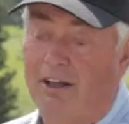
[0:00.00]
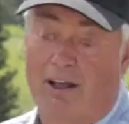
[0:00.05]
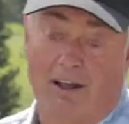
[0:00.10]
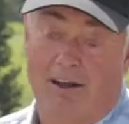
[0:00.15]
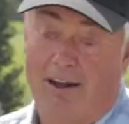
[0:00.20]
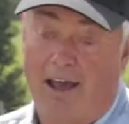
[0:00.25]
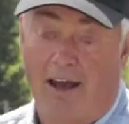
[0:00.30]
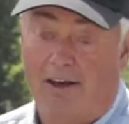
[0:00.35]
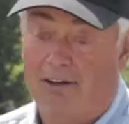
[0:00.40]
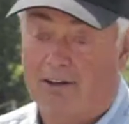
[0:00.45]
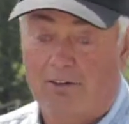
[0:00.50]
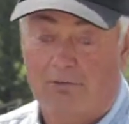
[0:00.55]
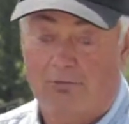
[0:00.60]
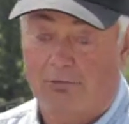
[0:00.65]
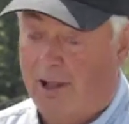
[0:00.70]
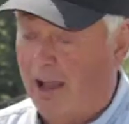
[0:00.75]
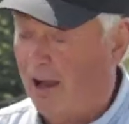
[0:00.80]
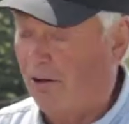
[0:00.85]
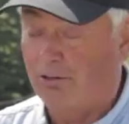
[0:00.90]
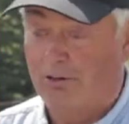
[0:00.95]
and
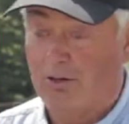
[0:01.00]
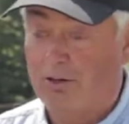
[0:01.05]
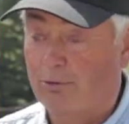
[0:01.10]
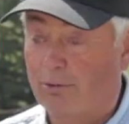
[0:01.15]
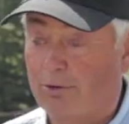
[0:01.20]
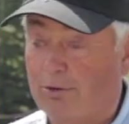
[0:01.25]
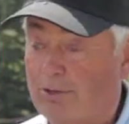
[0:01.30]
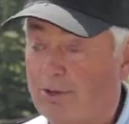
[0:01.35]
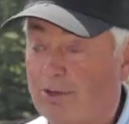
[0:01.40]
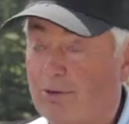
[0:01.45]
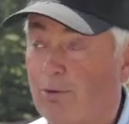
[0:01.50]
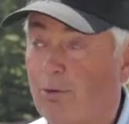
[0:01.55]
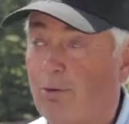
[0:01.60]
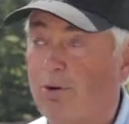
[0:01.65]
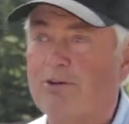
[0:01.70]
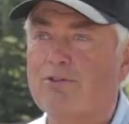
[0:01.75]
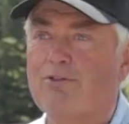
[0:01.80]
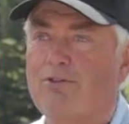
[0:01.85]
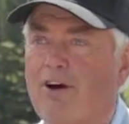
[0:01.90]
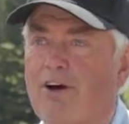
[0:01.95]
actually
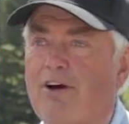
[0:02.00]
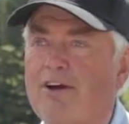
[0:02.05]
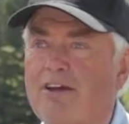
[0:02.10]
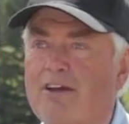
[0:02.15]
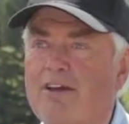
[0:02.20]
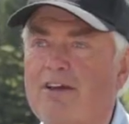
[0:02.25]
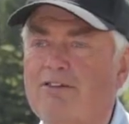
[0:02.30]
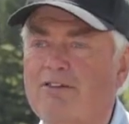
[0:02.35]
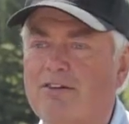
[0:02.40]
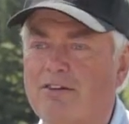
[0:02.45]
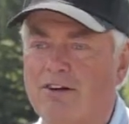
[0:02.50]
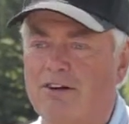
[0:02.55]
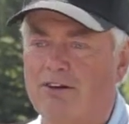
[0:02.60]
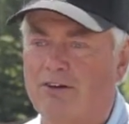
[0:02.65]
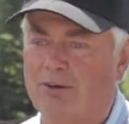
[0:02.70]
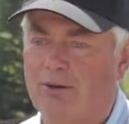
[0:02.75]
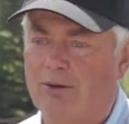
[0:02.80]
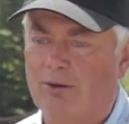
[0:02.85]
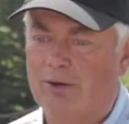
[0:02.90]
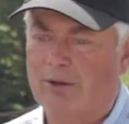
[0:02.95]
was very easy to
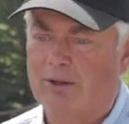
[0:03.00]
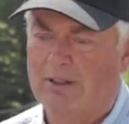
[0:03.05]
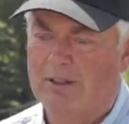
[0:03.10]
do.